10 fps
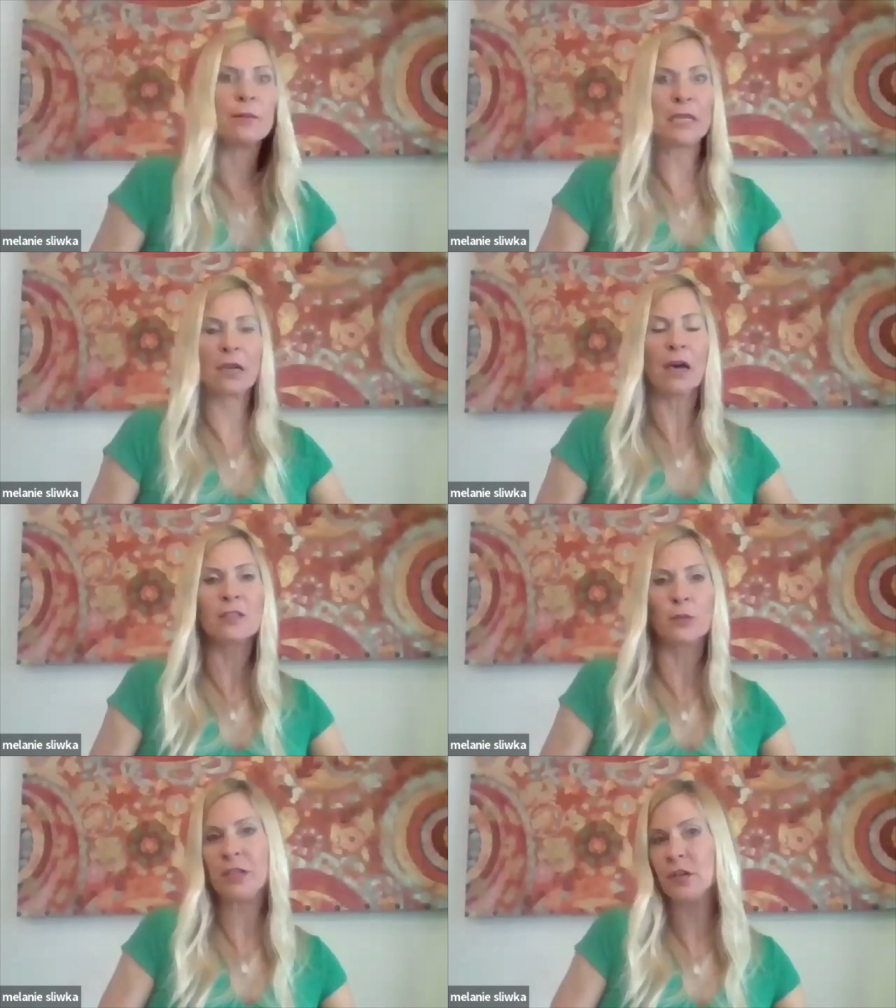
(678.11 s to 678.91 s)

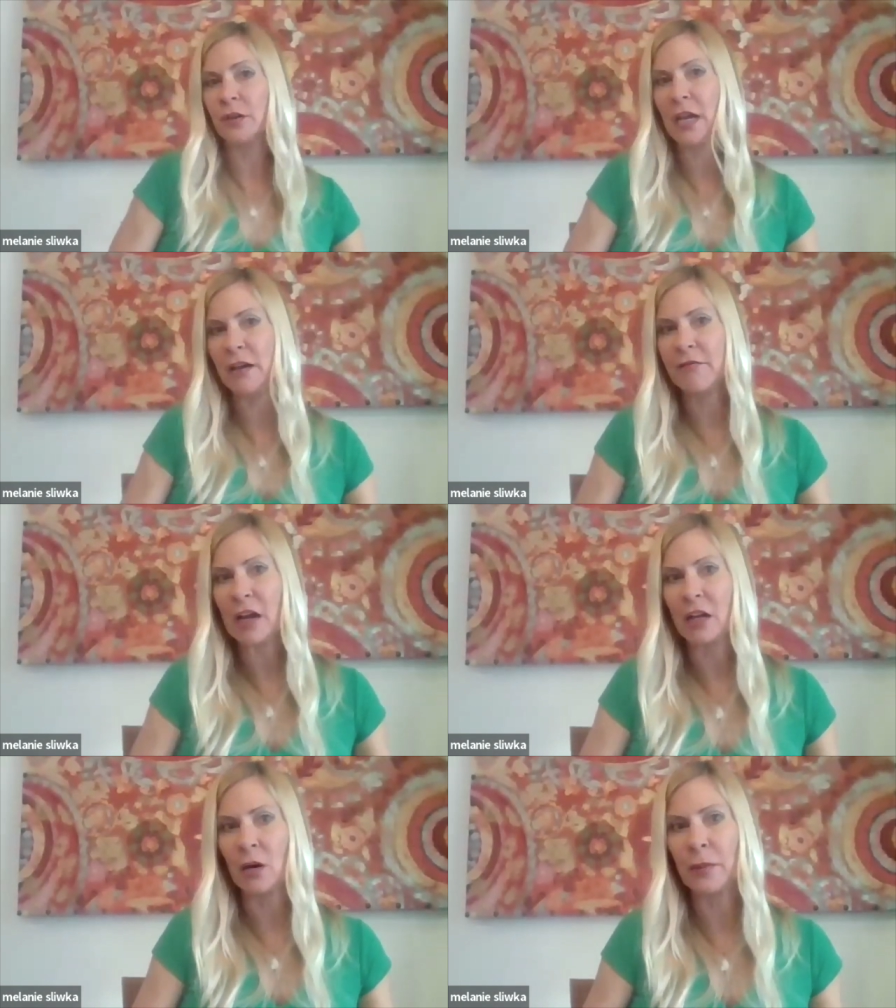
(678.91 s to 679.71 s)
because we don't have
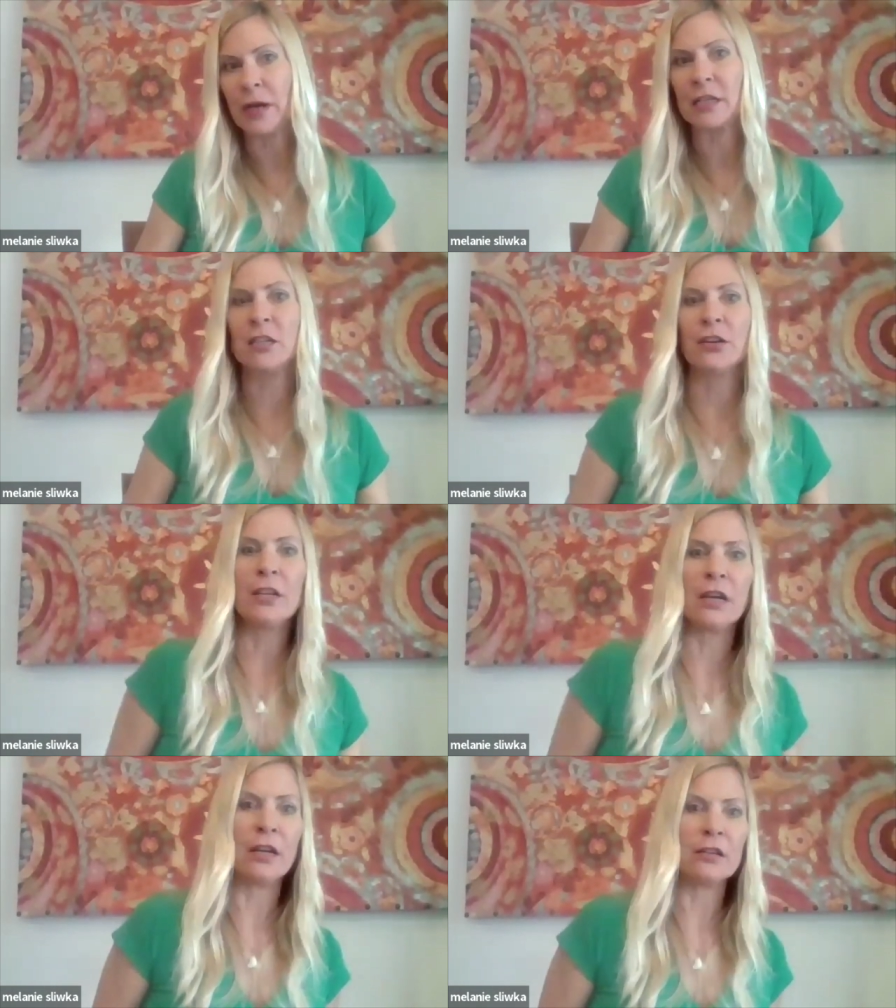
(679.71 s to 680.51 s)
that gut
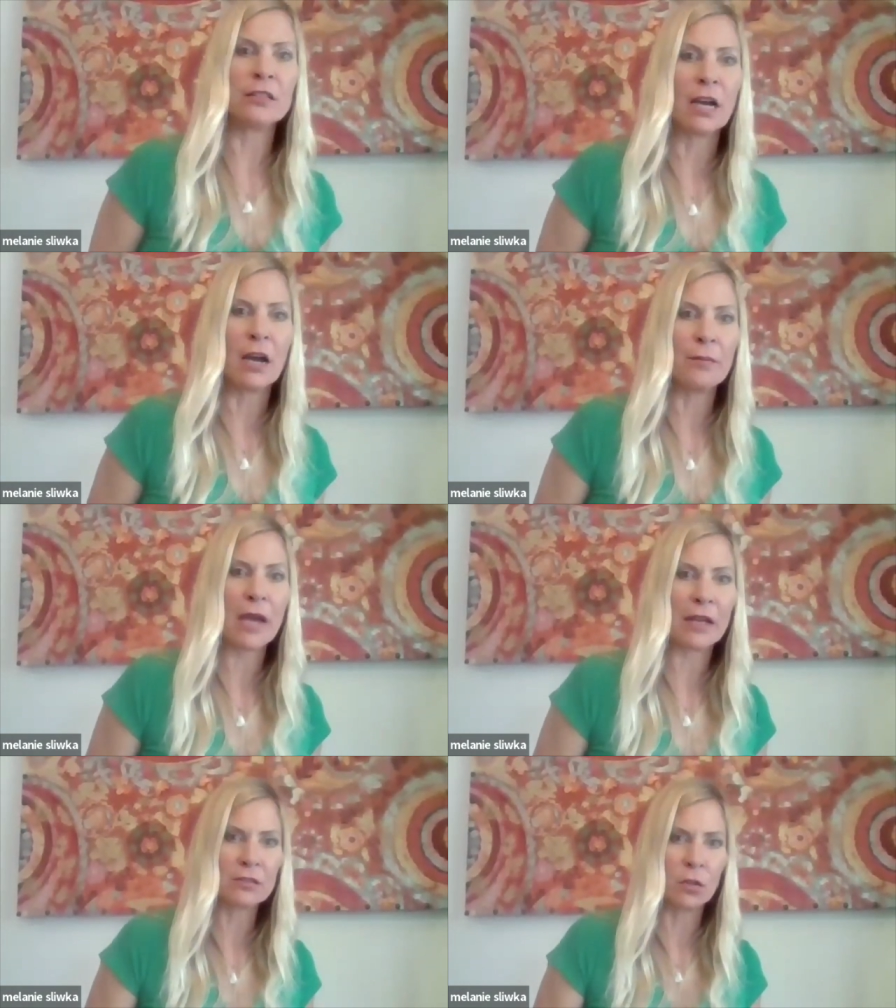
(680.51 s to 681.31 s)
bacteria to
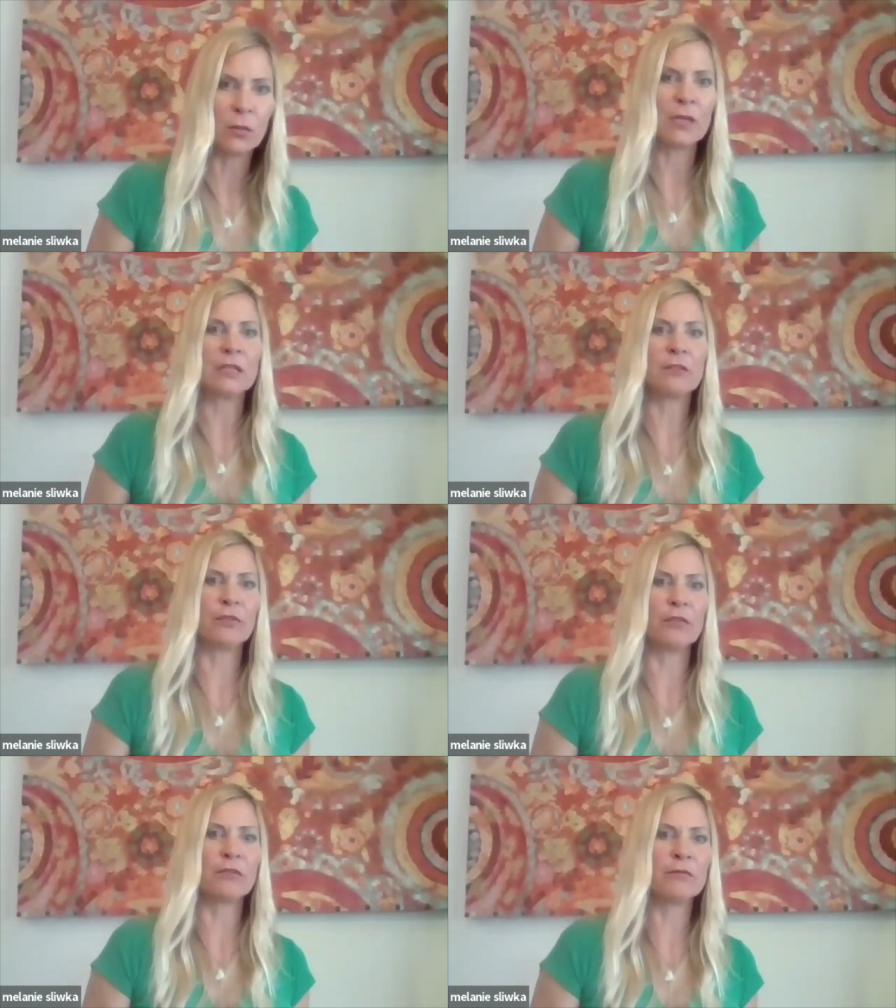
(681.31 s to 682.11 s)
combat so many
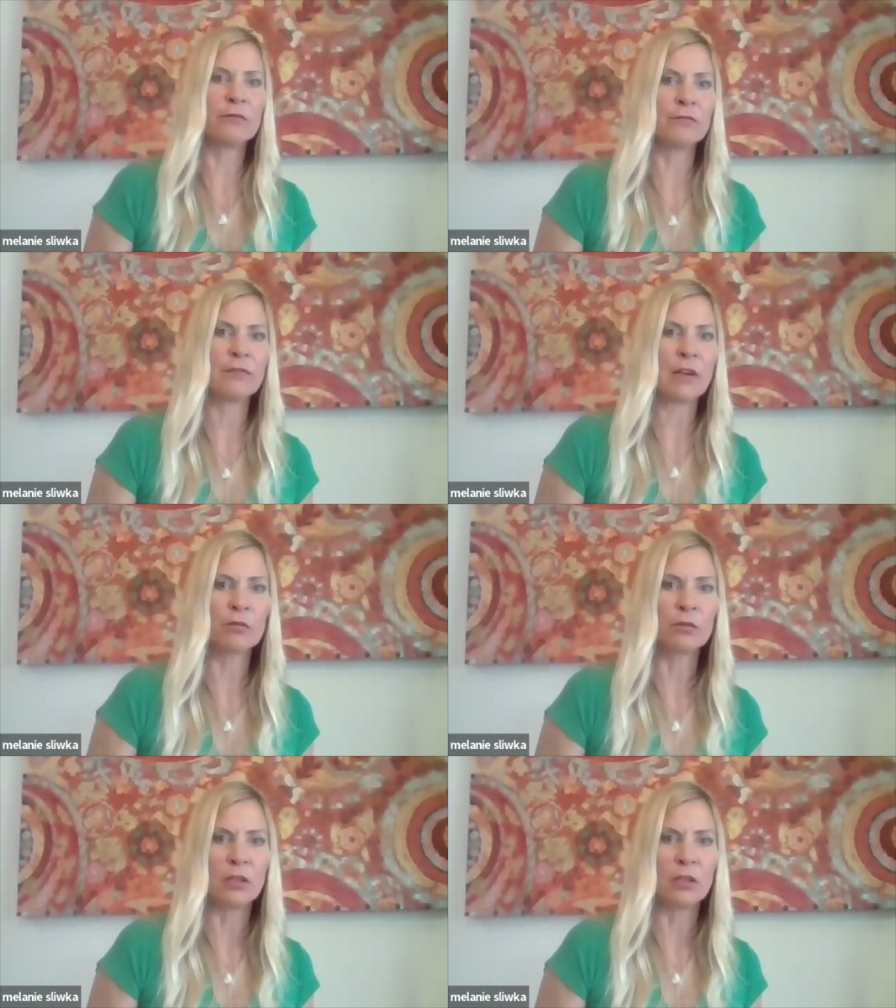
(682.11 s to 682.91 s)
different
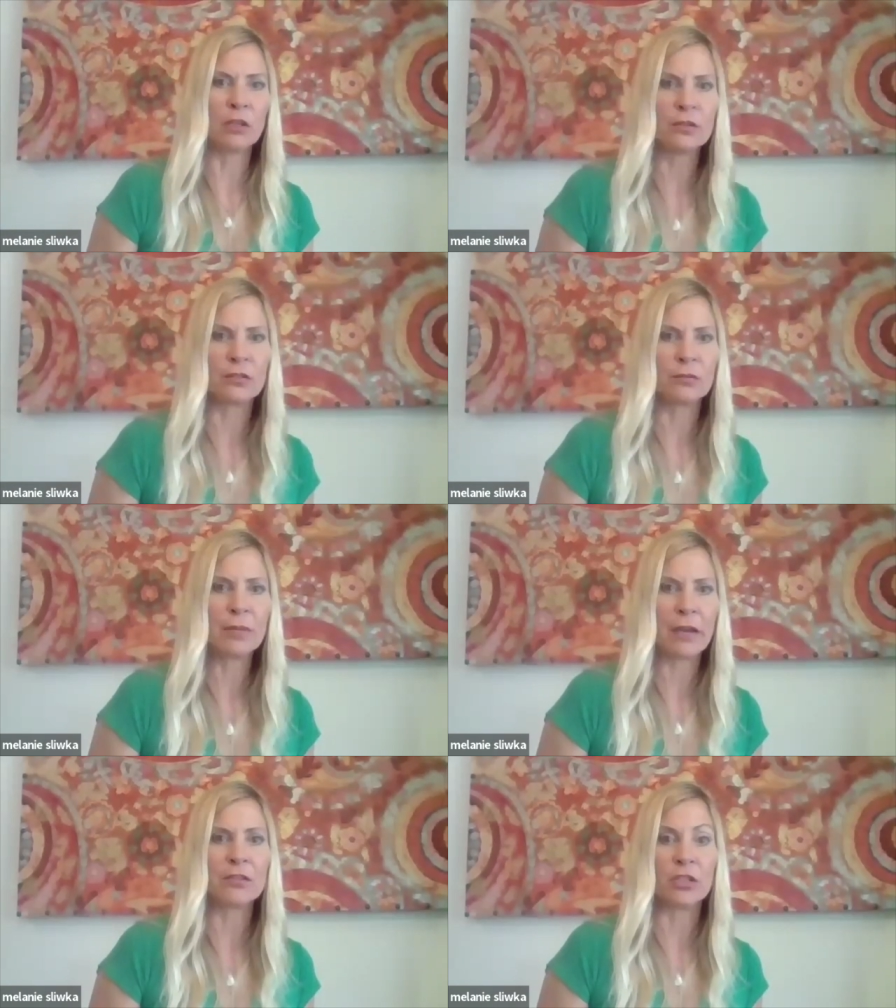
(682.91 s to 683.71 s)
viral loads,
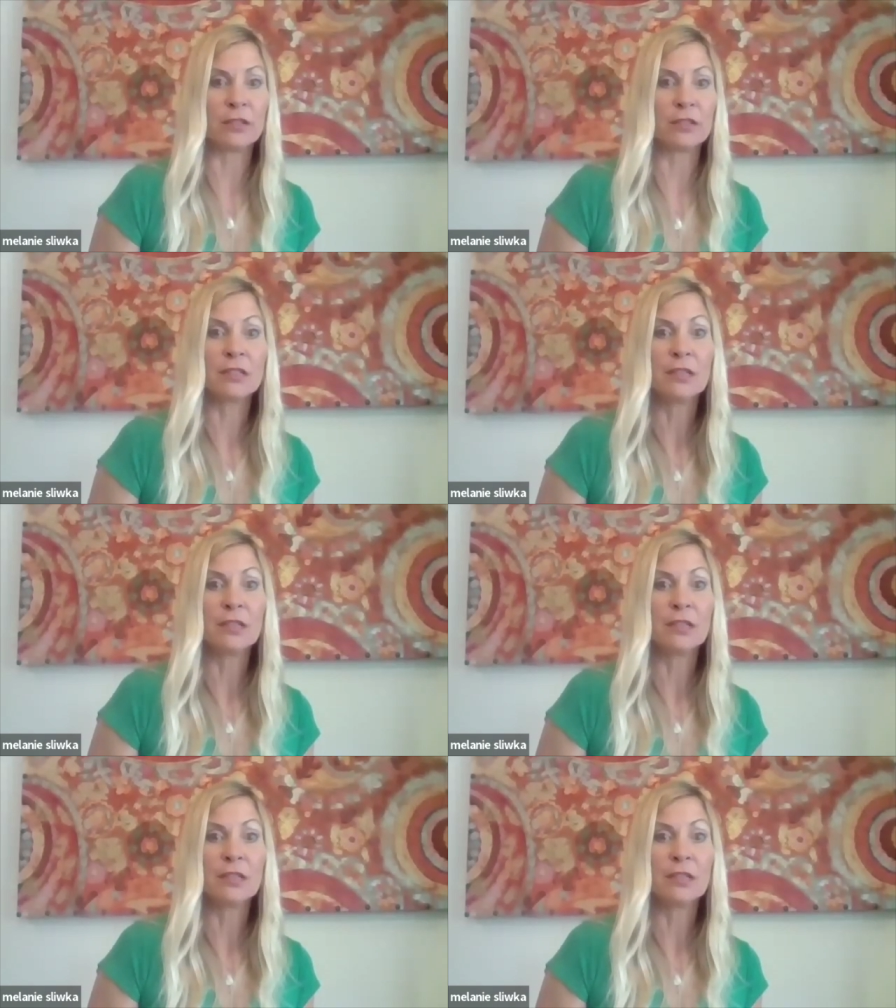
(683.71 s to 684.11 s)
pathogens,